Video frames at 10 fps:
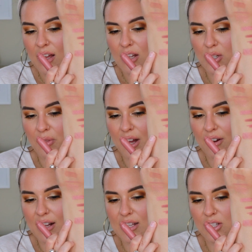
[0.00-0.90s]
So
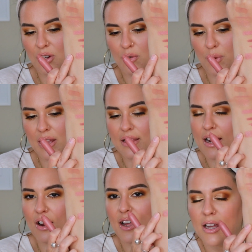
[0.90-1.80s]
there it is right
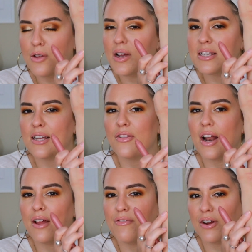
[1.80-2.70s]
there. Can you guys tell that
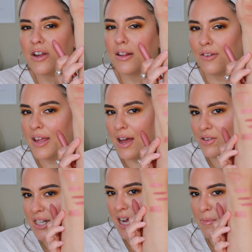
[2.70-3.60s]
I very clearly have a
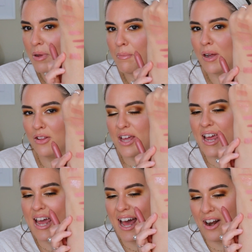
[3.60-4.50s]
type by
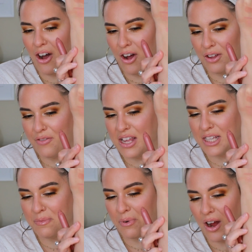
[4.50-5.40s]
looking at all of
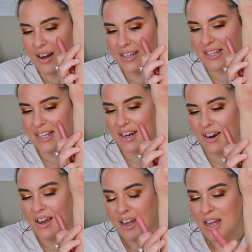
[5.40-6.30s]
these products here?